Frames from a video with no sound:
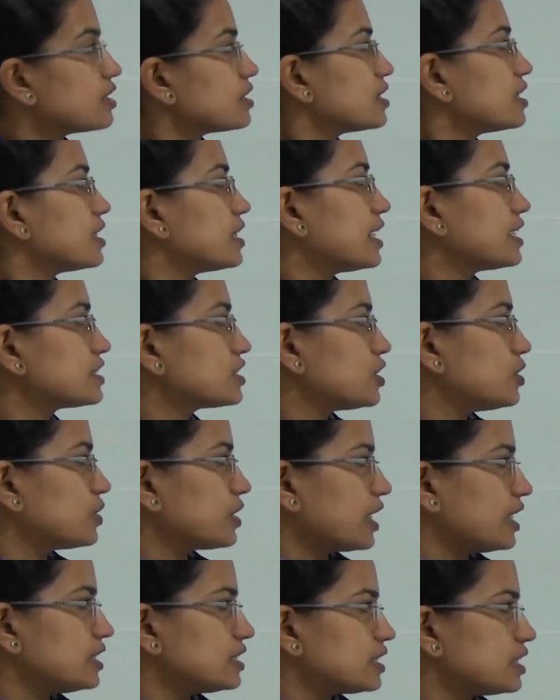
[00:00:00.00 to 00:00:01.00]
The next
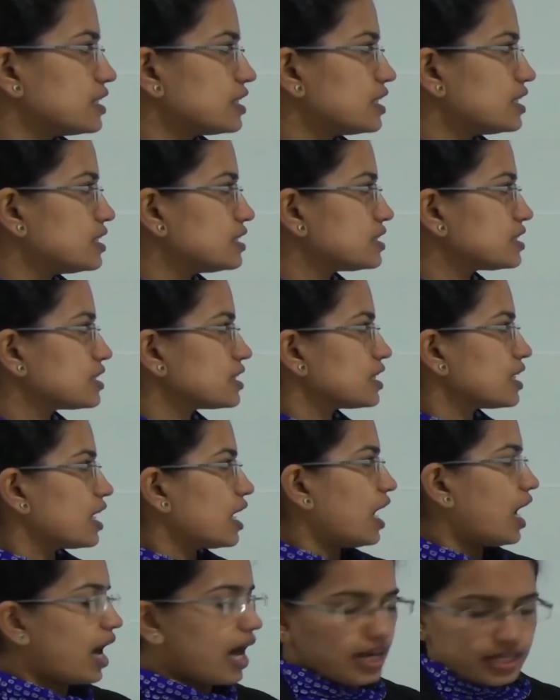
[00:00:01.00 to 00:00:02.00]
location is
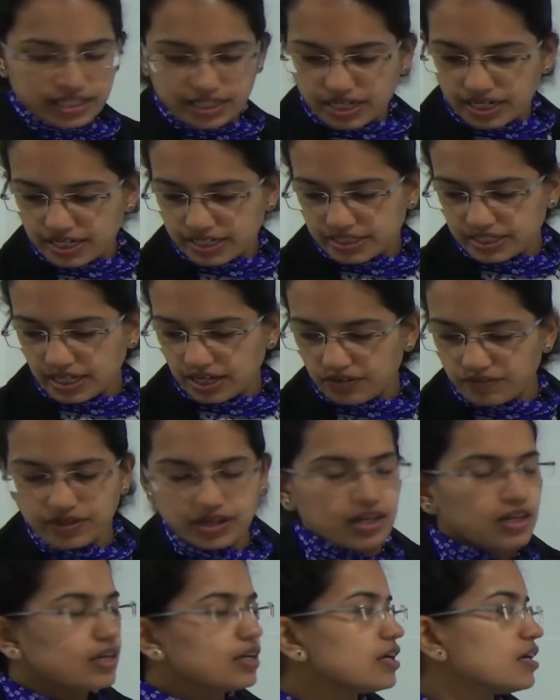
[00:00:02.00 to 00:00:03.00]

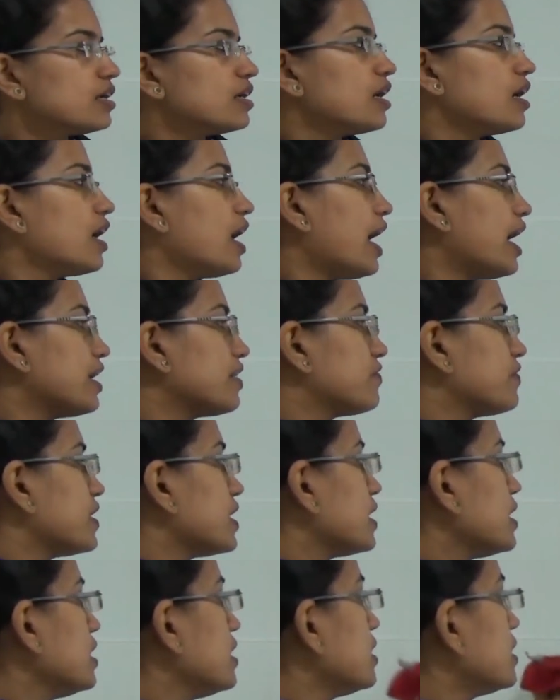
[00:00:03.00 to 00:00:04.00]
Agra-Etawah
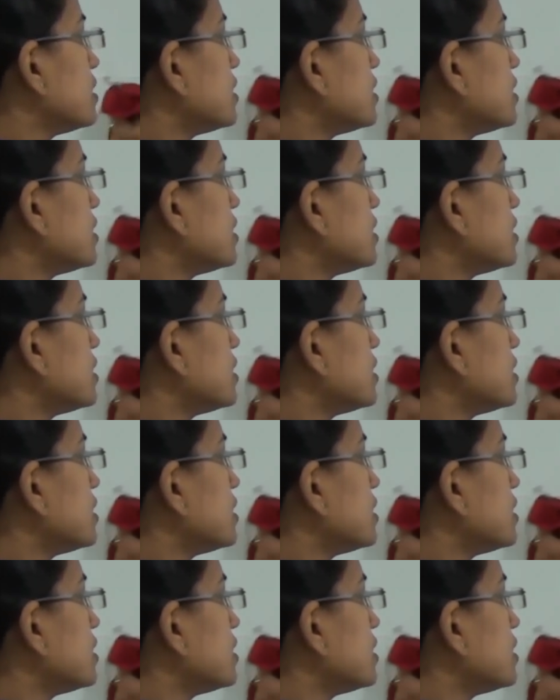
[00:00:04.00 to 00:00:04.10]
Highway.